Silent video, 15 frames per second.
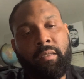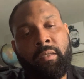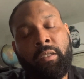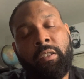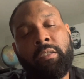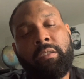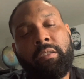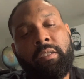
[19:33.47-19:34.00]

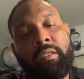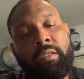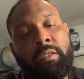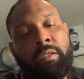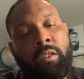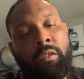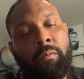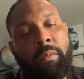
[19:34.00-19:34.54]
there's just
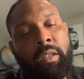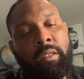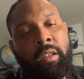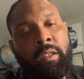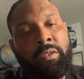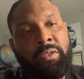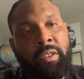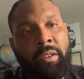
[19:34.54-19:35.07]
so much
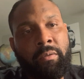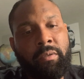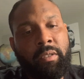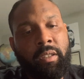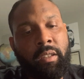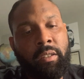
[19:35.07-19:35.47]
uncertainty